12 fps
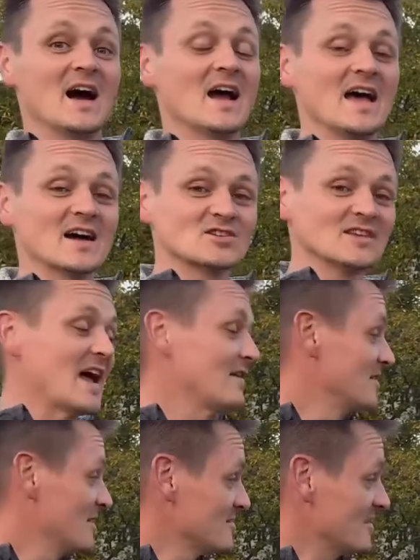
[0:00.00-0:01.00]
actually have
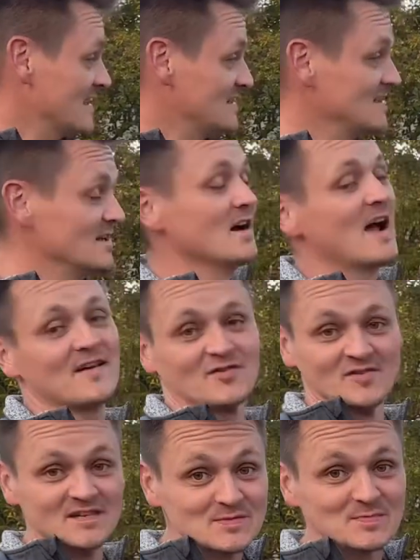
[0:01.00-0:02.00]
another idea.
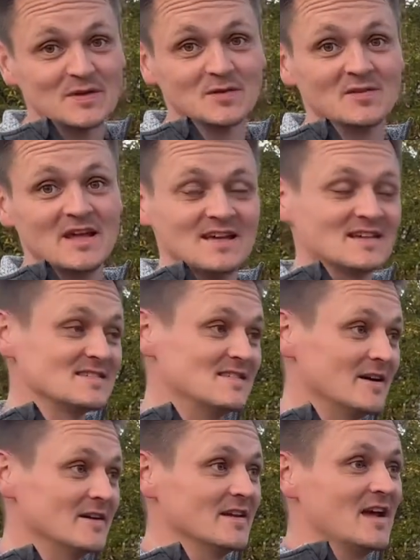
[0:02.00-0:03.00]
After this build is
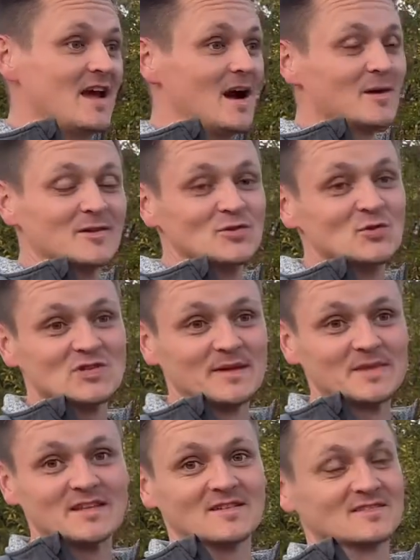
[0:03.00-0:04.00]
done, I'm gonna do
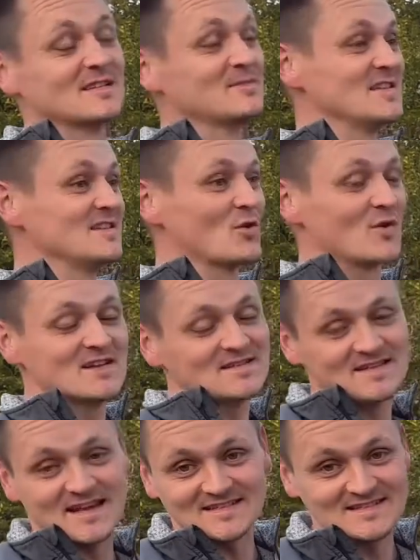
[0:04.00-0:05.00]
something else, something crazy
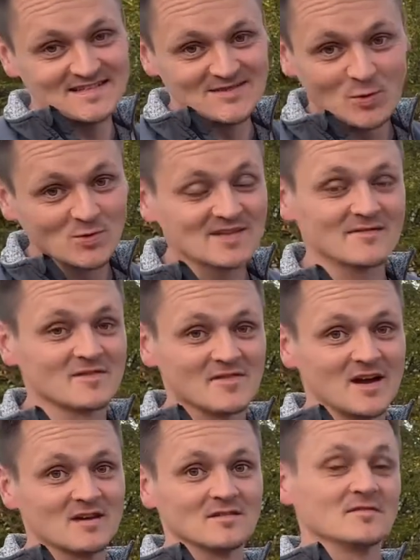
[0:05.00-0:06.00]
that no one's ever
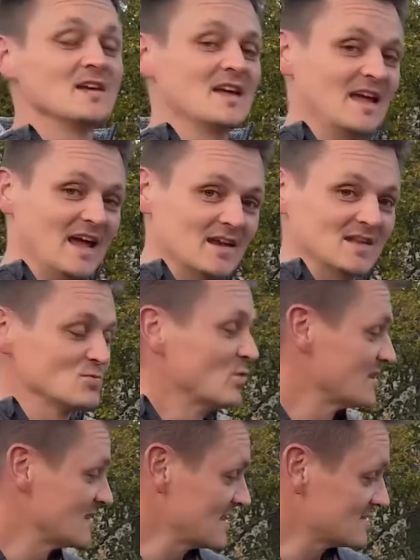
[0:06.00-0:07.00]
thought of, and it's with
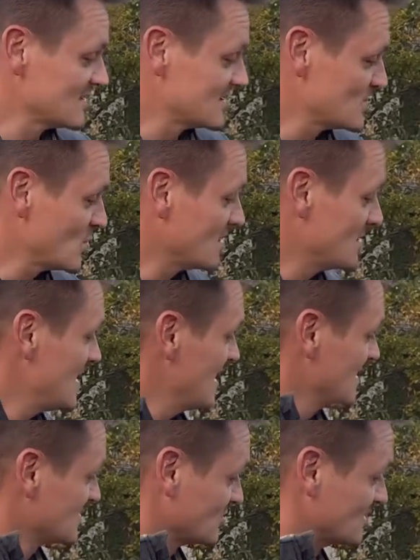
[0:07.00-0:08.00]
a Tesla as well.
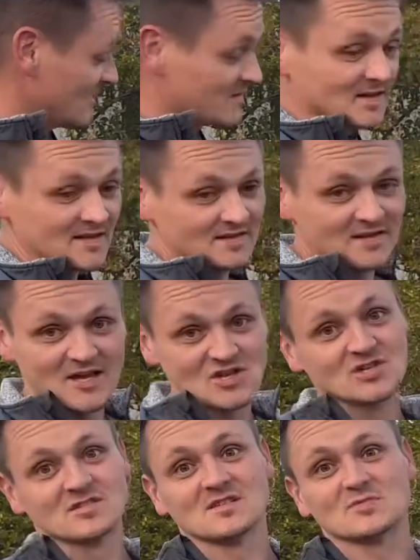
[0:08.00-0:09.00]
So definitely like,
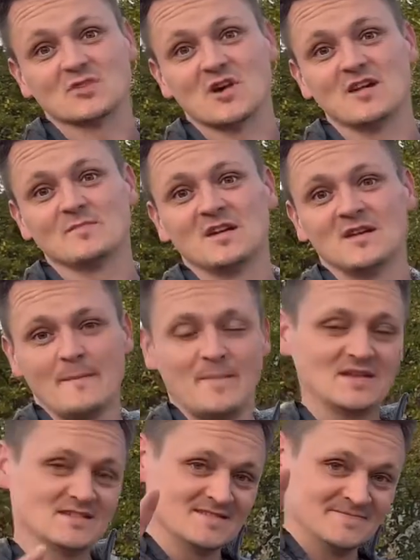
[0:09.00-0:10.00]
share, subscribe.
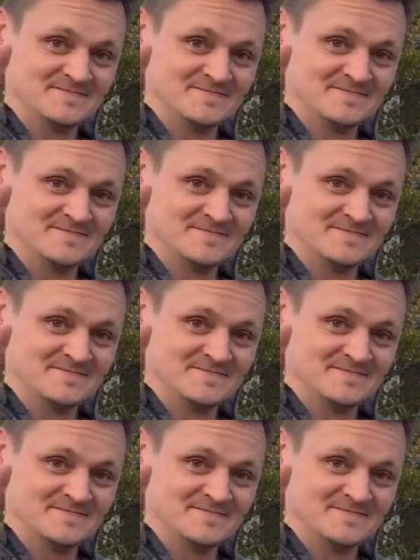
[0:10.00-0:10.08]
Peace.